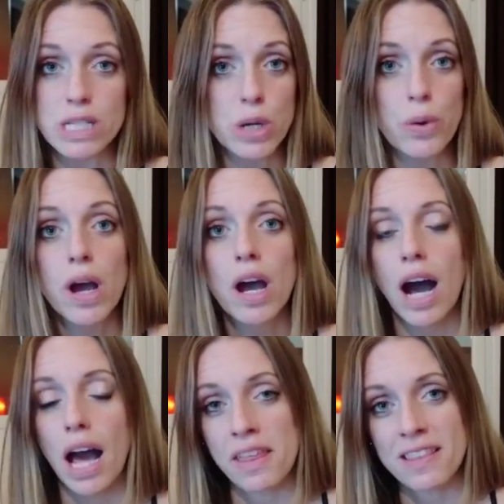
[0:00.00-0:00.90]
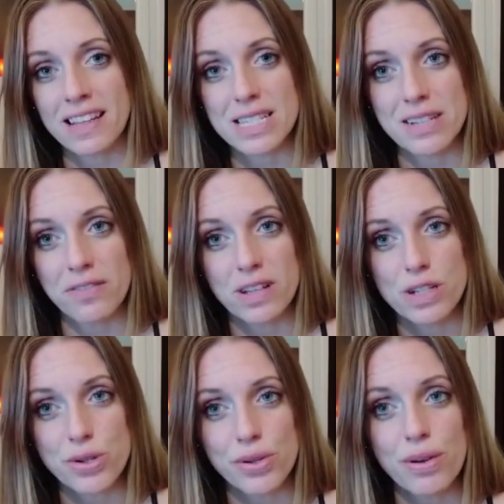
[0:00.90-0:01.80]
So I think that's
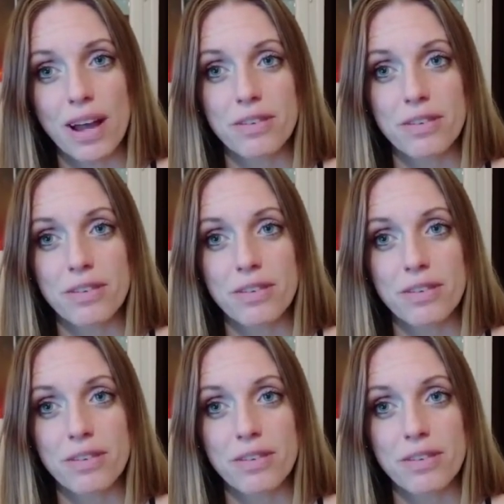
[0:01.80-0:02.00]
definitely true.